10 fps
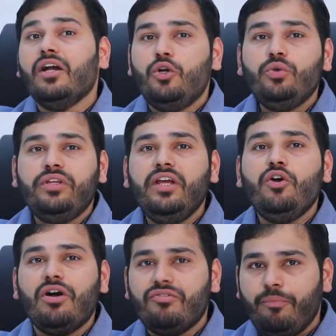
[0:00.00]
to think
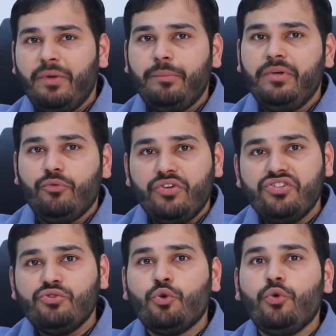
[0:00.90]
of baby which
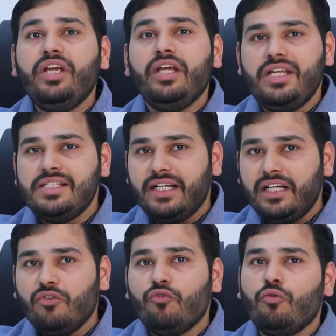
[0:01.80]
is growing inside
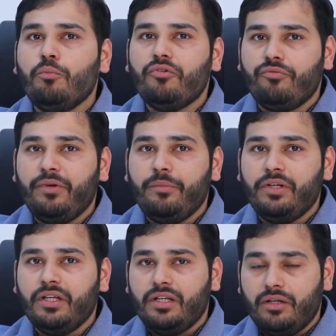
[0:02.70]
the womb of baby,
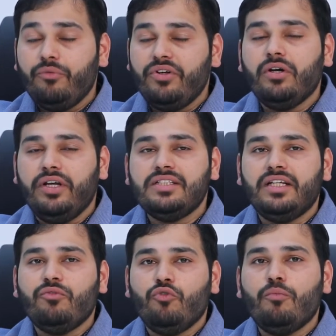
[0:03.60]

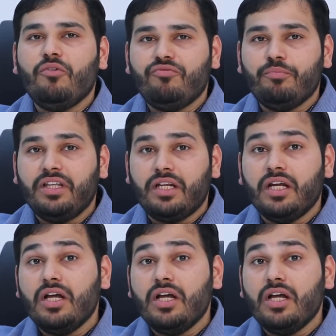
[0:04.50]
inside womb of mother.